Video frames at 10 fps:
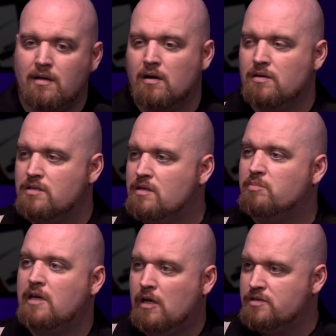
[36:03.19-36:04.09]
there's
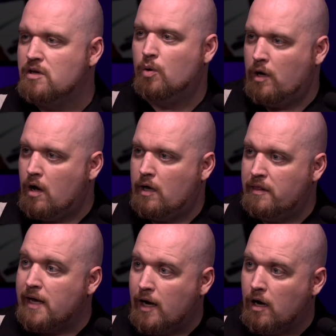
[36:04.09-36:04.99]
something else going
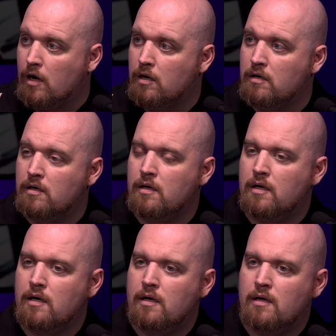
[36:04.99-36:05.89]
on there
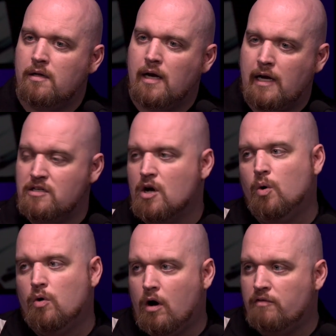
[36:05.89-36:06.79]
that I
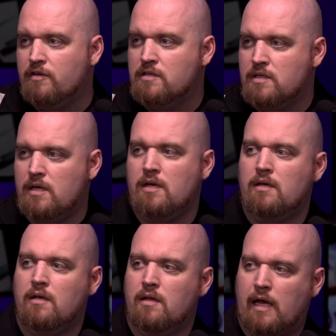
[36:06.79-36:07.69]
don't often
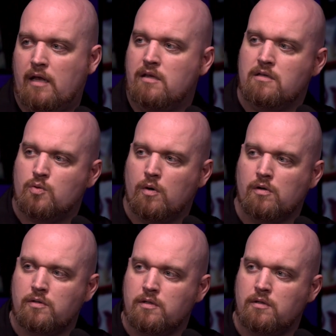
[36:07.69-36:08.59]
see in the atheist
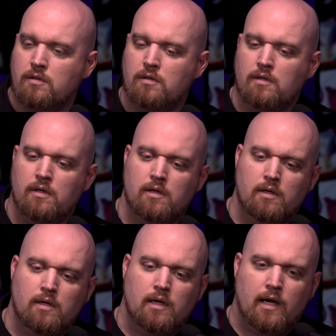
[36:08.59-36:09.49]
world. Mm -hmm. Mm
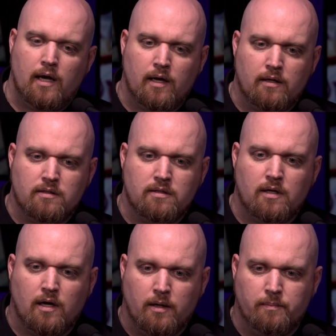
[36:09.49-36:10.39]
-hmm. And
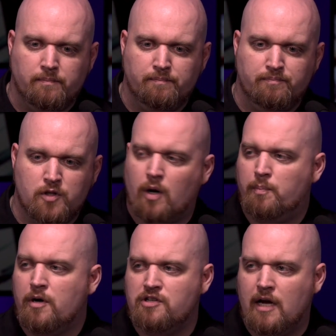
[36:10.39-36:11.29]
um, so I
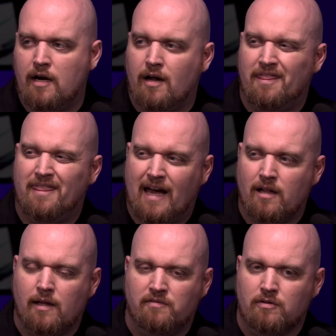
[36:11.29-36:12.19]
appreciate it on
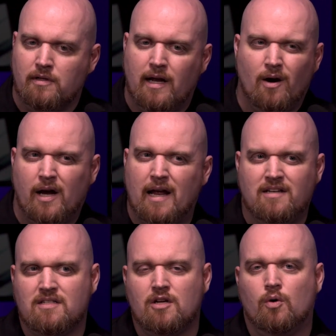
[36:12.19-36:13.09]
that level. And now I, I
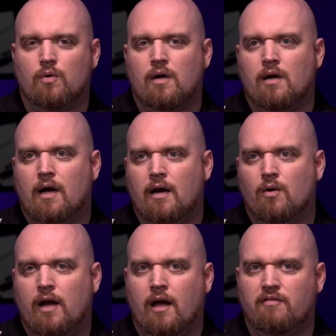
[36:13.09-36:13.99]
just don't I
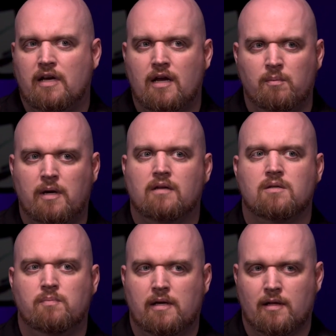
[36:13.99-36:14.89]
don't have it in me
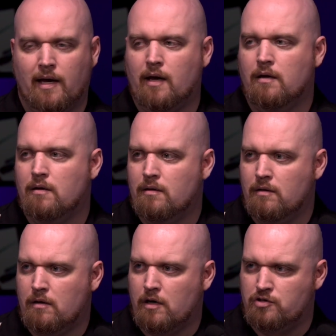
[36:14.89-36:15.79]
to be like
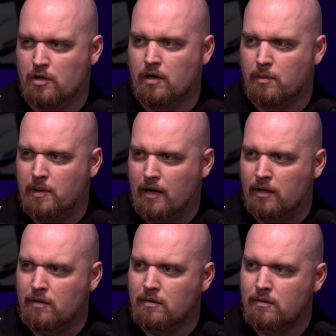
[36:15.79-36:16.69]
a jerk
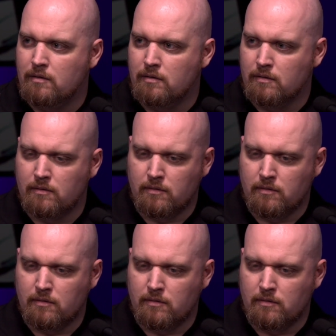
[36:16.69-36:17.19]
about it. Yeah.